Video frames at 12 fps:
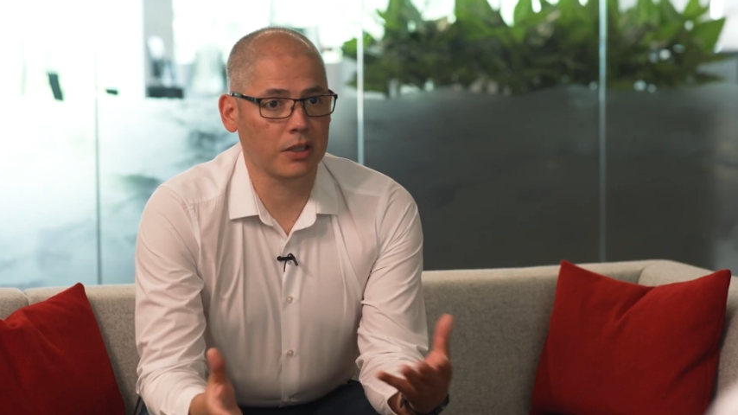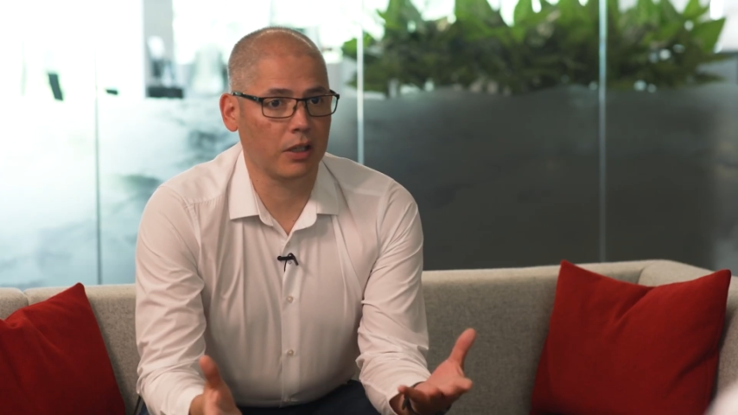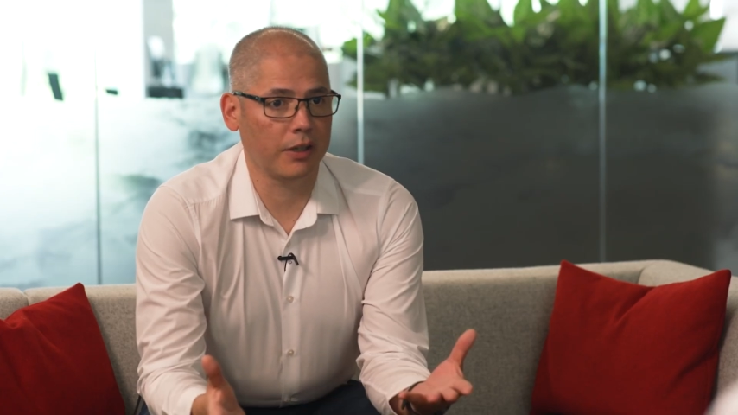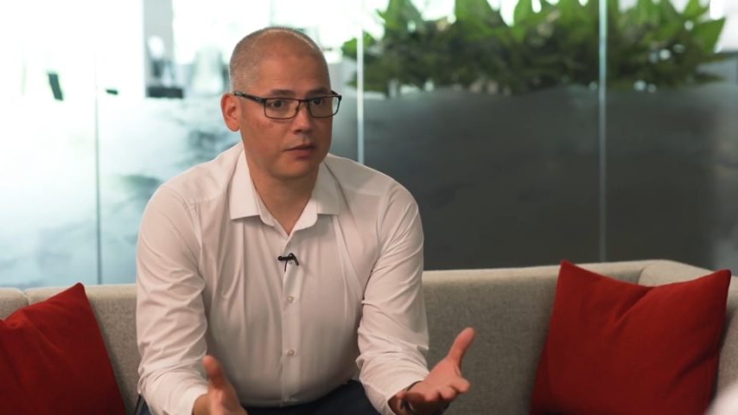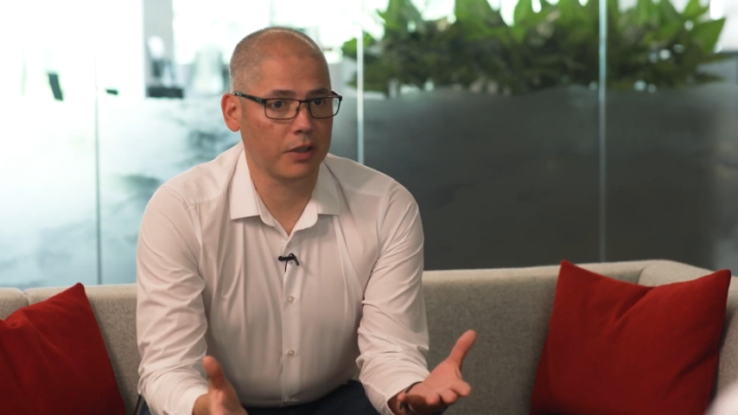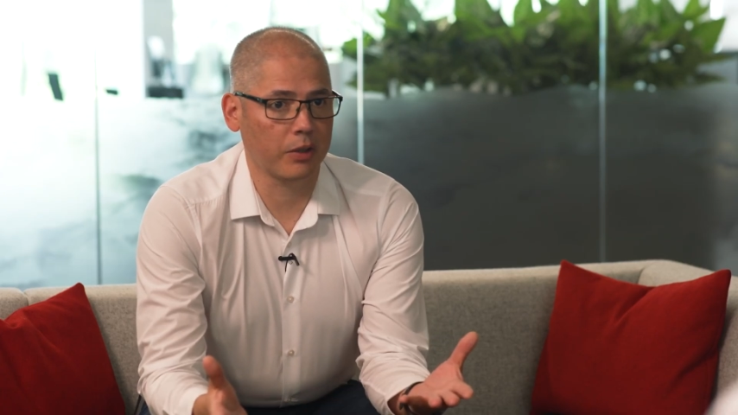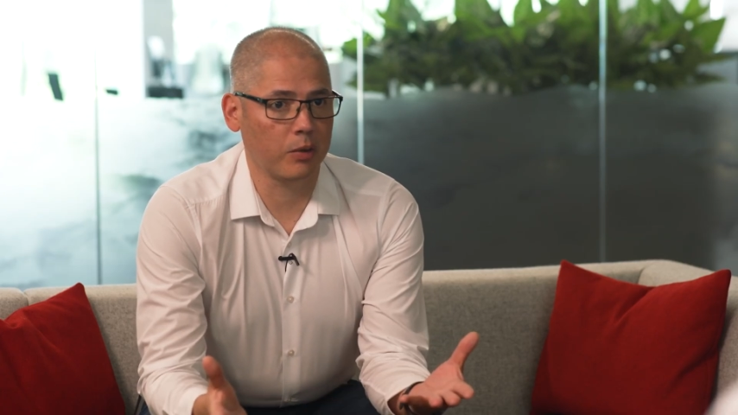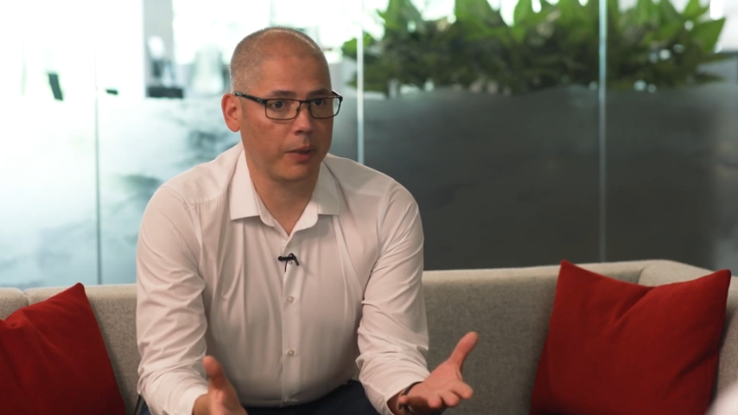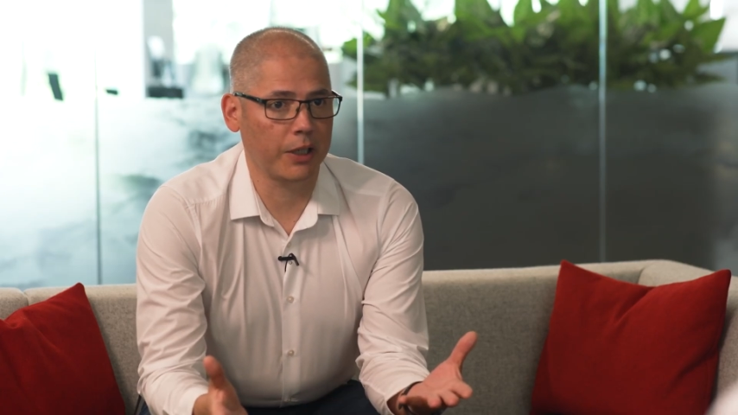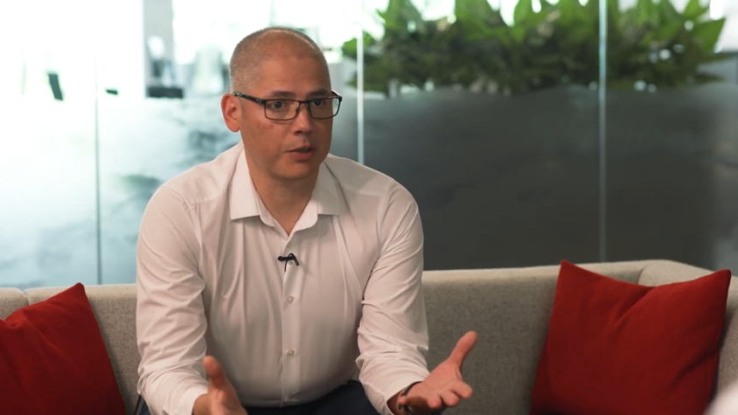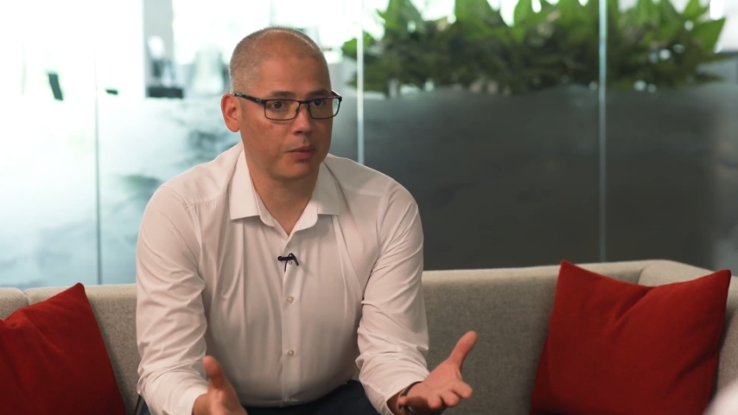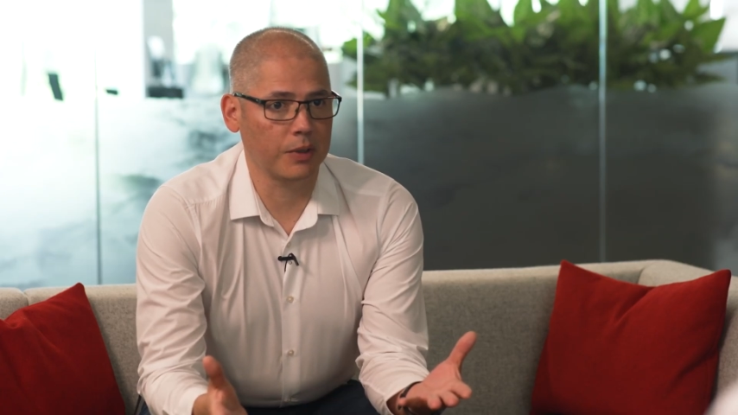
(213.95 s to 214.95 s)
lifecycle
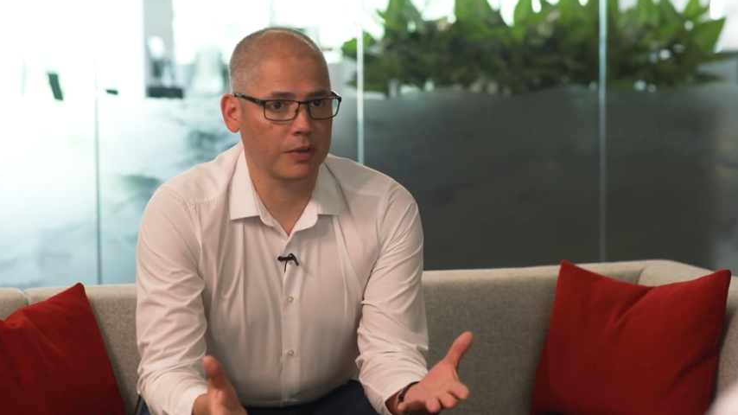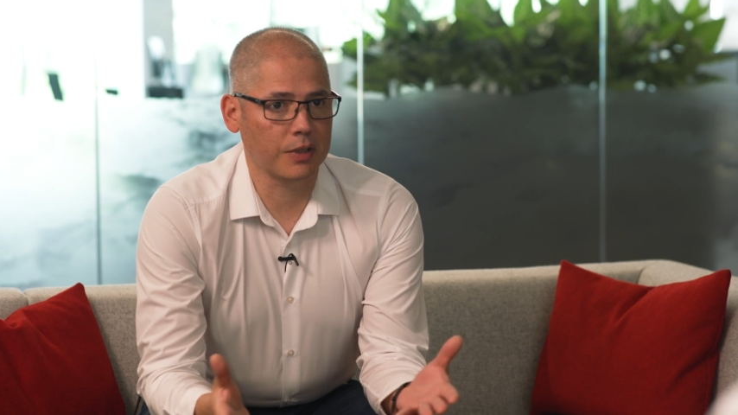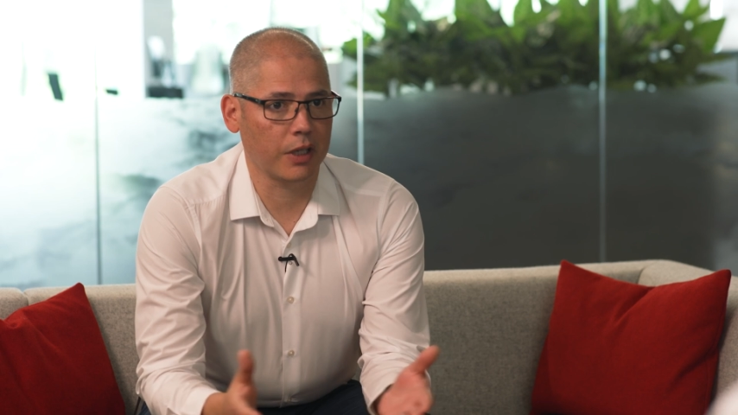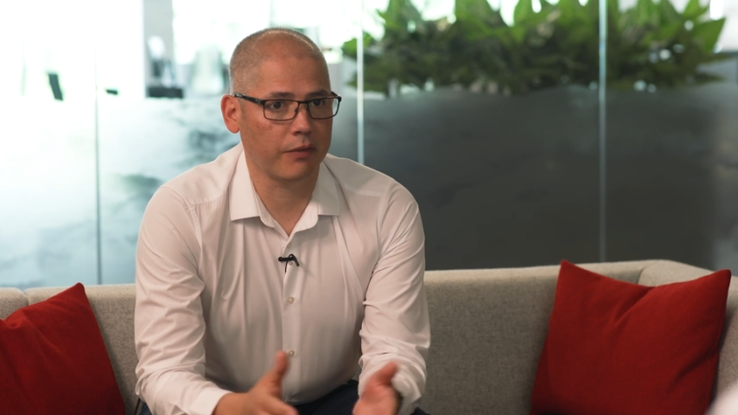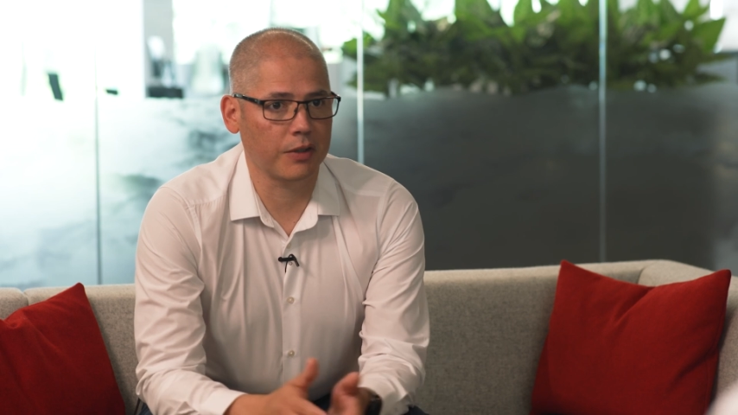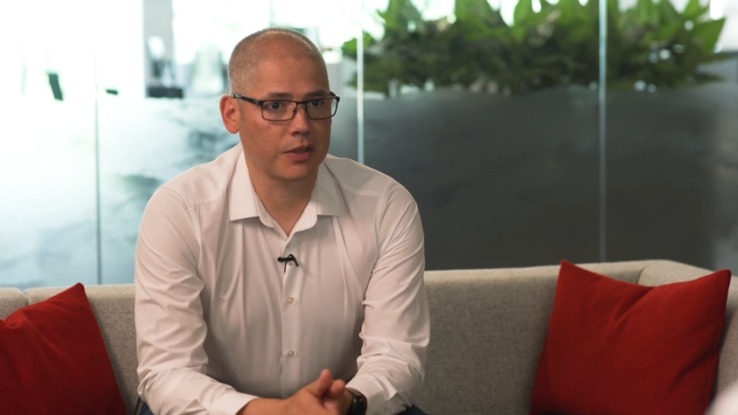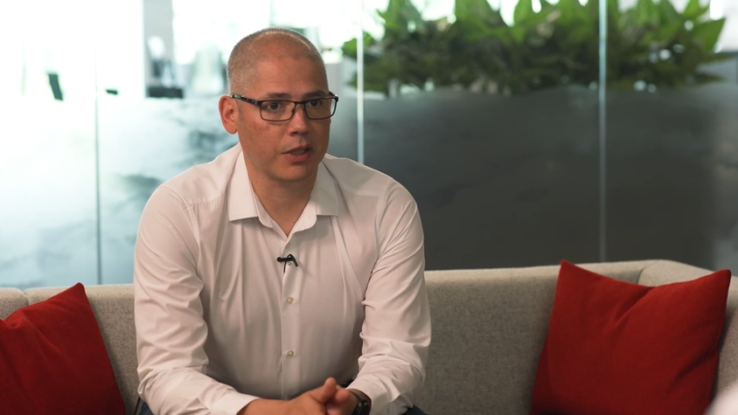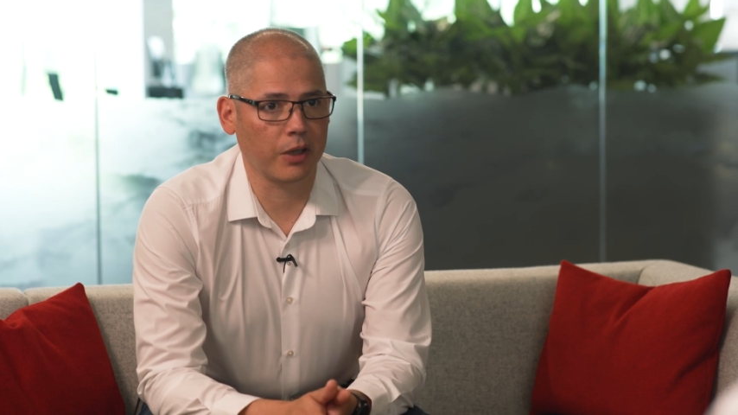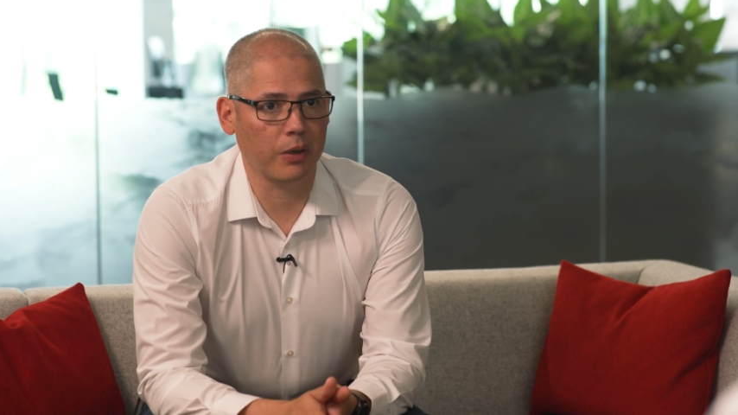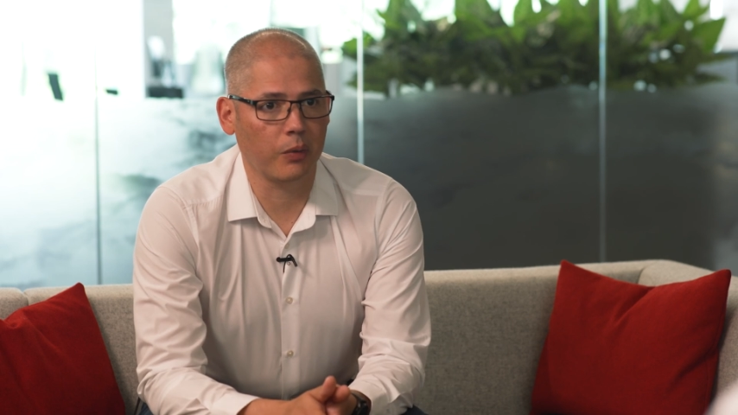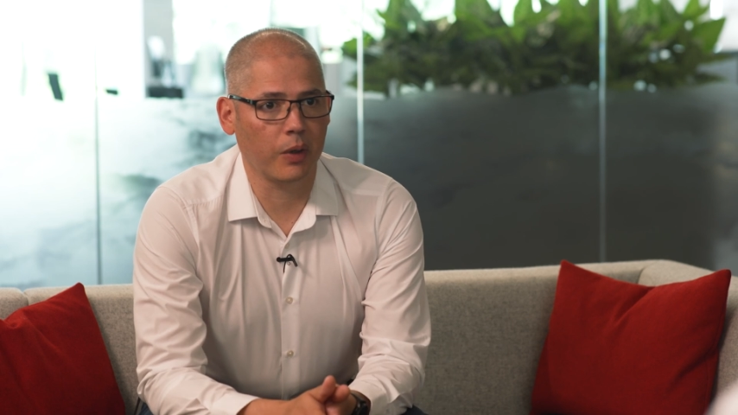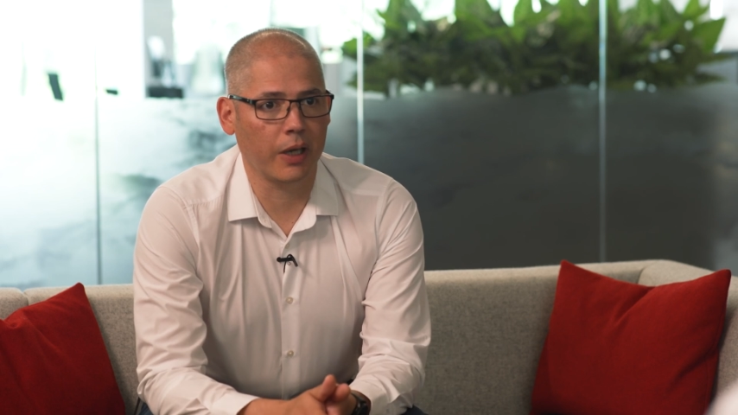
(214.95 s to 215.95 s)
management service,
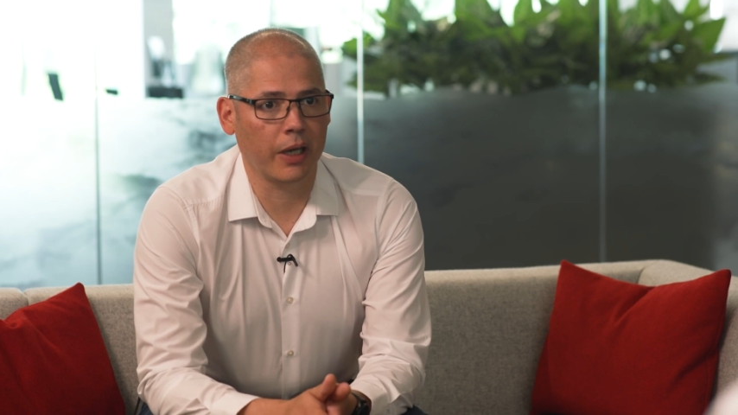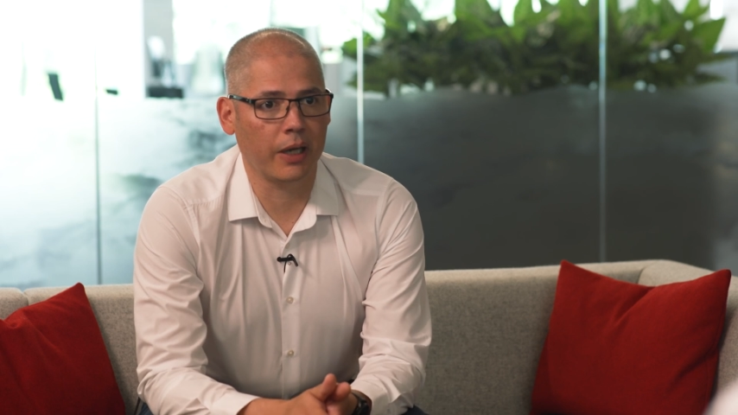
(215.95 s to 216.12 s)
so